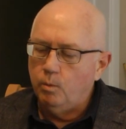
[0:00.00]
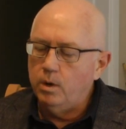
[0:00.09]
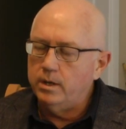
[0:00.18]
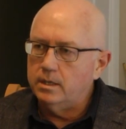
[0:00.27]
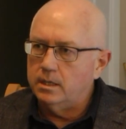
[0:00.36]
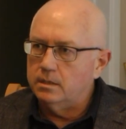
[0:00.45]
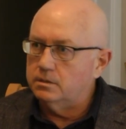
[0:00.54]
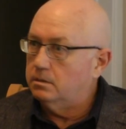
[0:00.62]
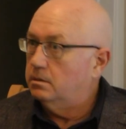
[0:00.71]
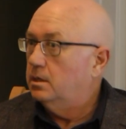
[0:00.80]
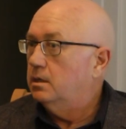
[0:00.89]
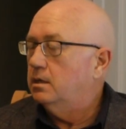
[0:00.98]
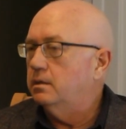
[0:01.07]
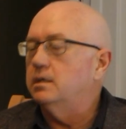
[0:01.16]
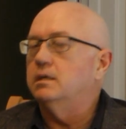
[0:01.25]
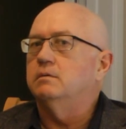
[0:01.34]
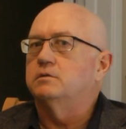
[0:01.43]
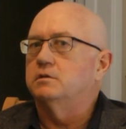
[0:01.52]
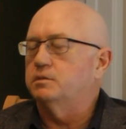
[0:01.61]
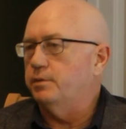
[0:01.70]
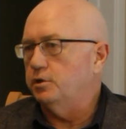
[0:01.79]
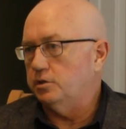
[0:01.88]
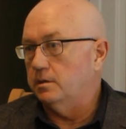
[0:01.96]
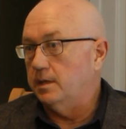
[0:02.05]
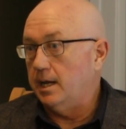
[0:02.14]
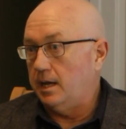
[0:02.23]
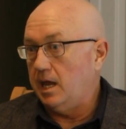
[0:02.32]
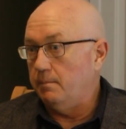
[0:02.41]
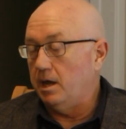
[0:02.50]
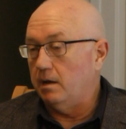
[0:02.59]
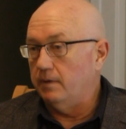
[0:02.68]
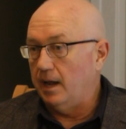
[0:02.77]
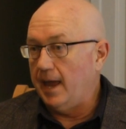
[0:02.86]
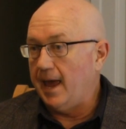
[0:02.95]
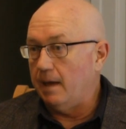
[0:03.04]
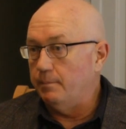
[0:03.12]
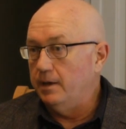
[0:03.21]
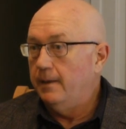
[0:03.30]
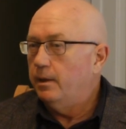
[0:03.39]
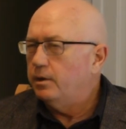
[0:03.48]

One is the suspicion that it came out of a lab.